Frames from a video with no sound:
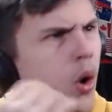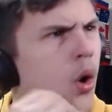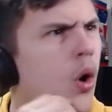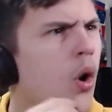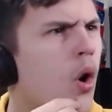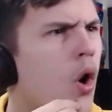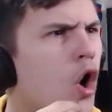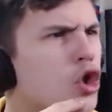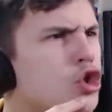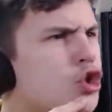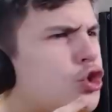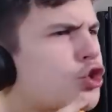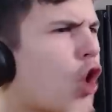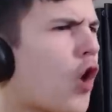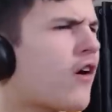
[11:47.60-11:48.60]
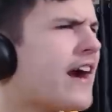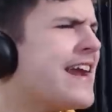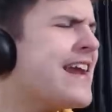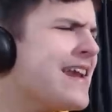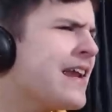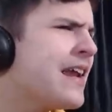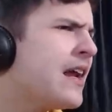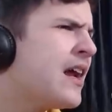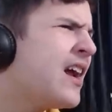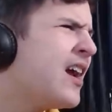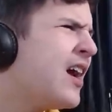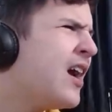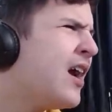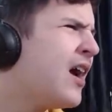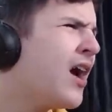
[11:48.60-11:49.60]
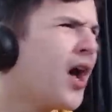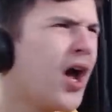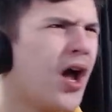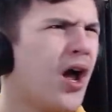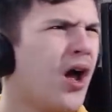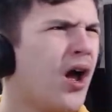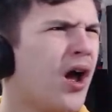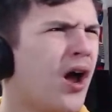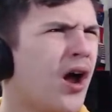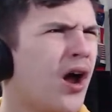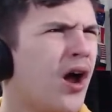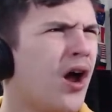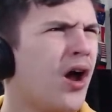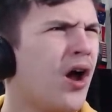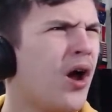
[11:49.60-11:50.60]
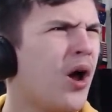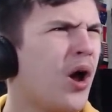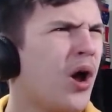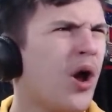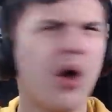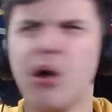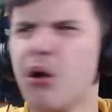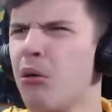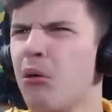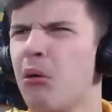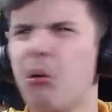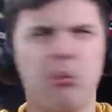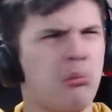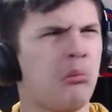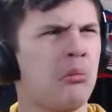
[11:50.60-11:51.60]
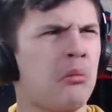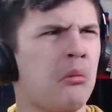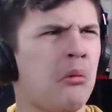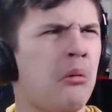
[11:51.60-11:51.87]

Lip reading: We love cashew nuts, so we would definitely want to check out this enormous